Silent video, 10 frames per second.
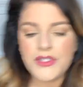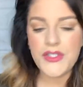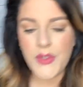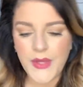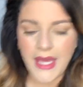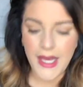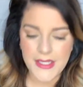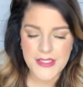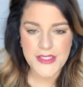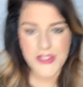So yeah,
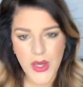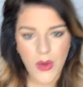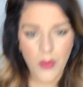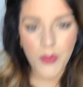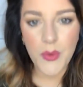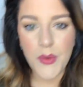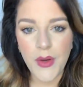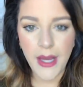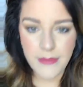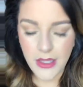so I'm